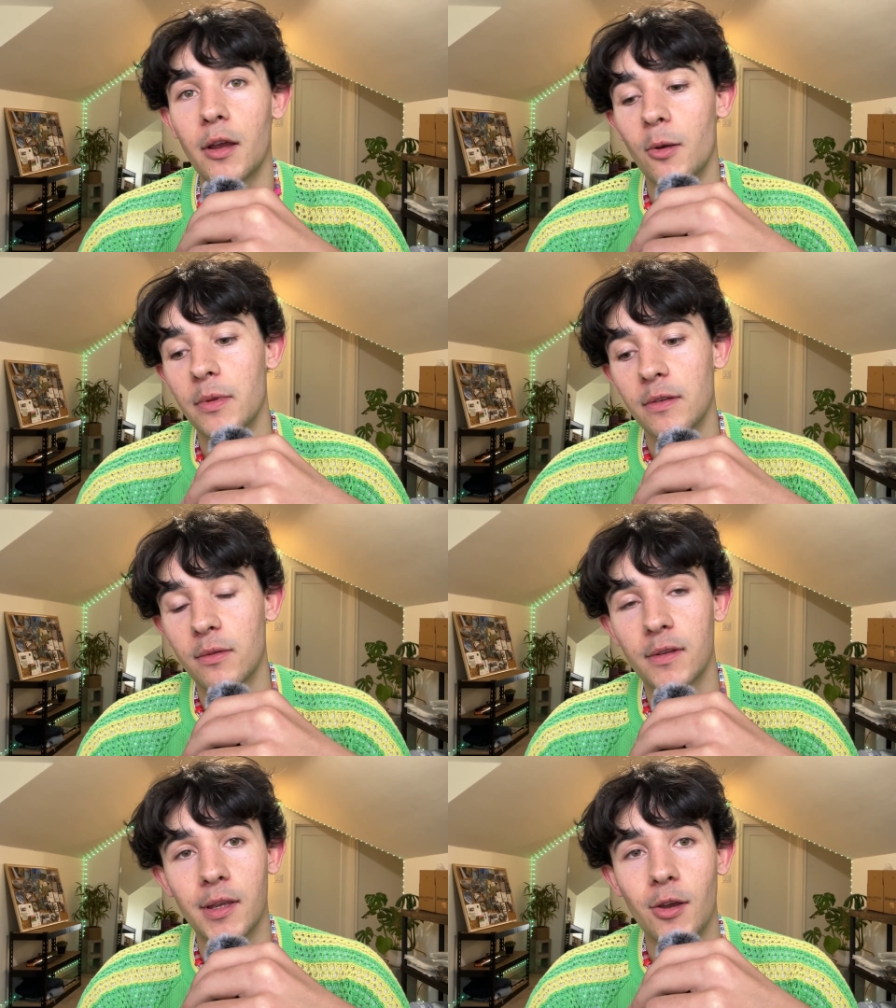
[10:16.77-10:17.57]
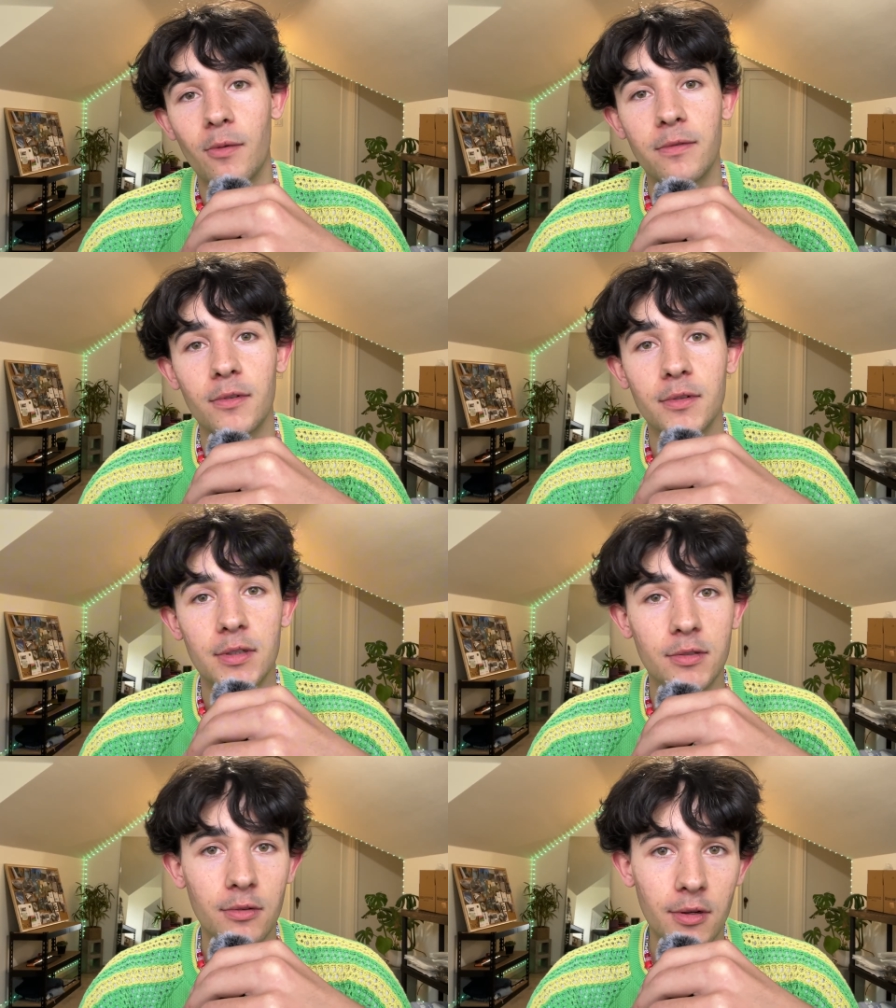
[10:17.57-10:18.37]
I hope this was a helpful
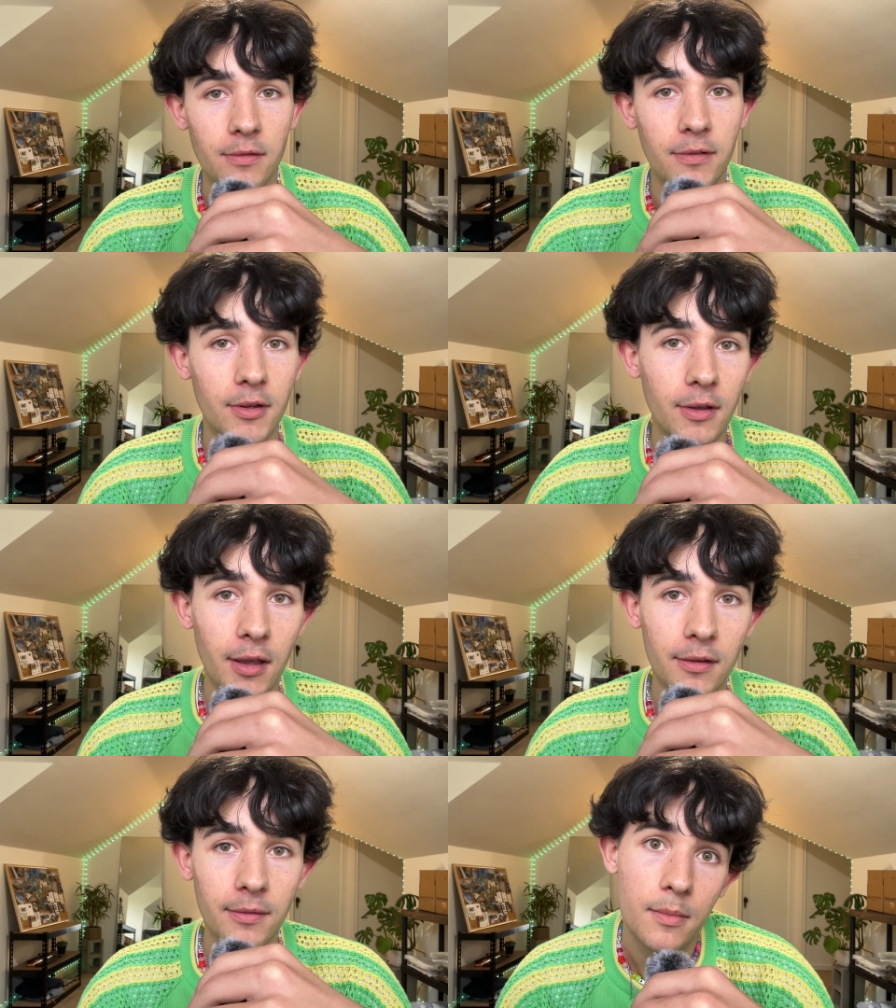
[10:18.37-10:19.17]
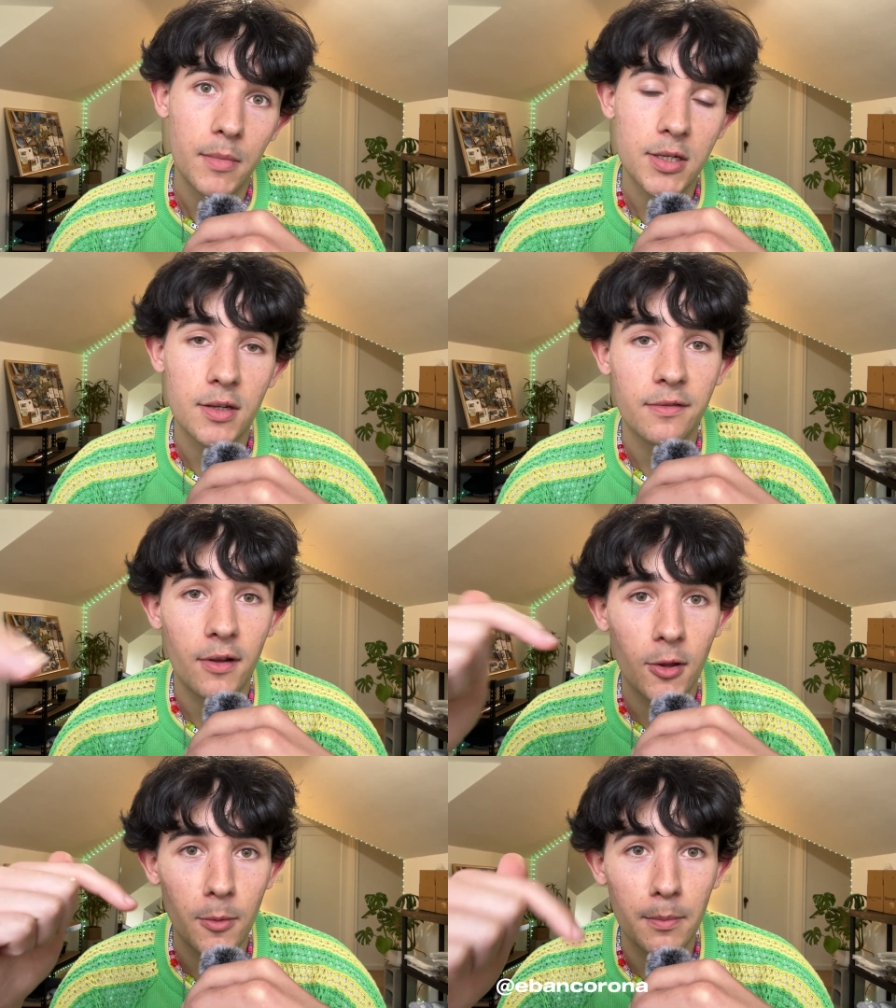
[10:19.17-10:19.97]
tutorial for you guys. Make sure you
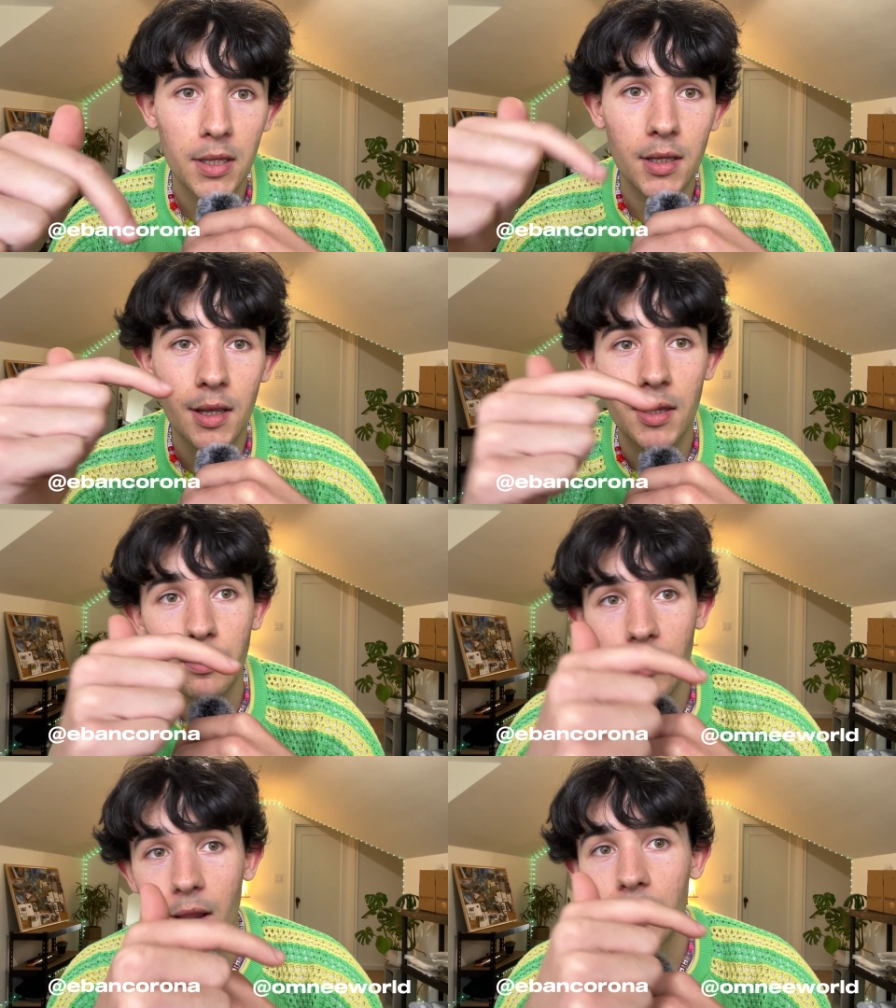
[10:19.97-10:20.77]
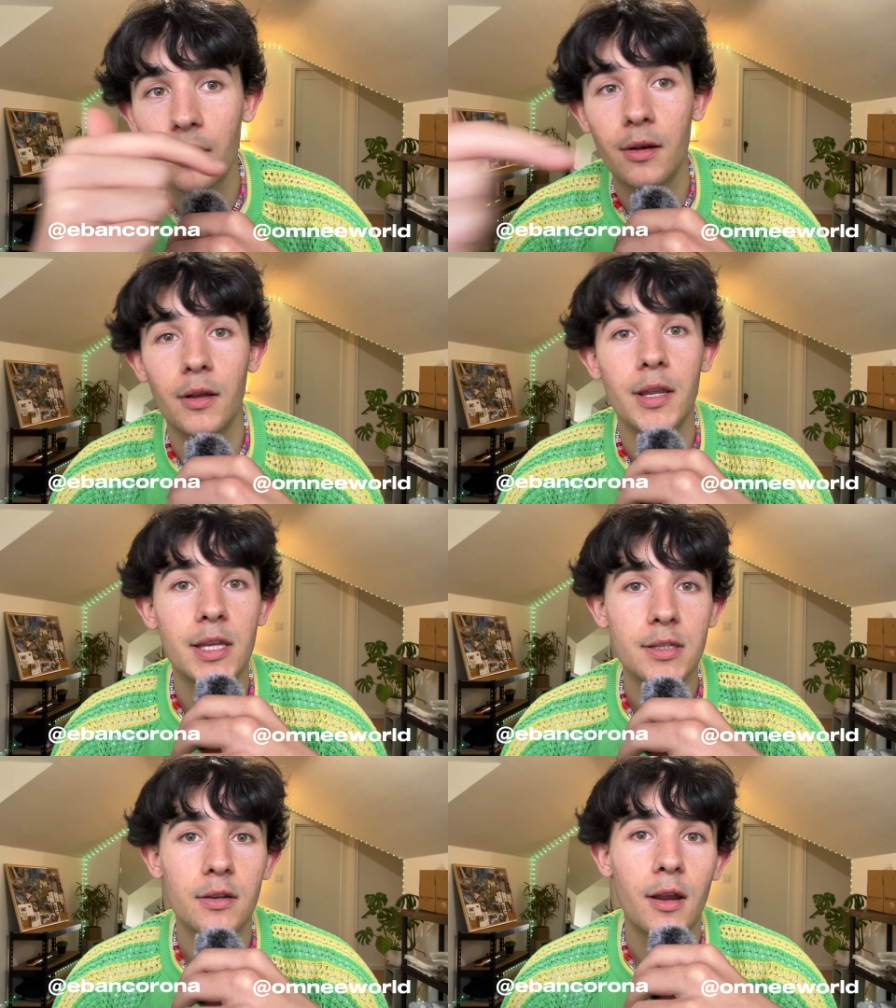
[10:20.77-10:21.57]
follow me and the brand on
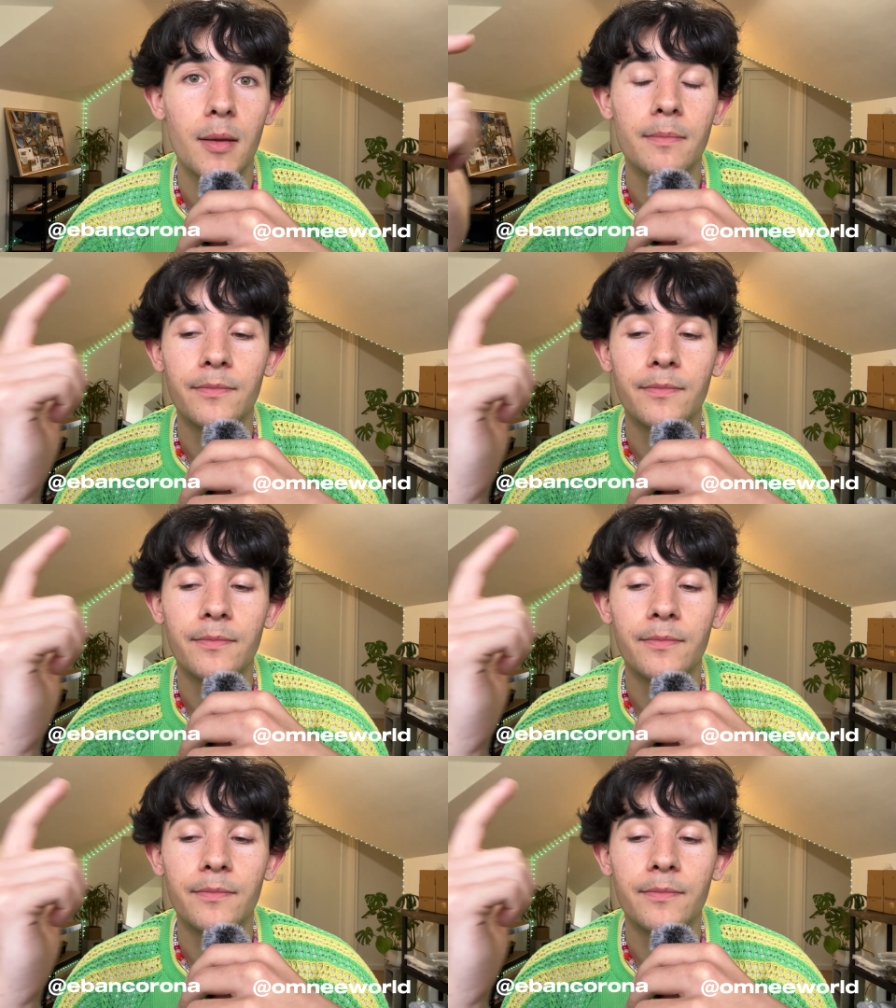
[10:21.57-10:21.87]
Instagram.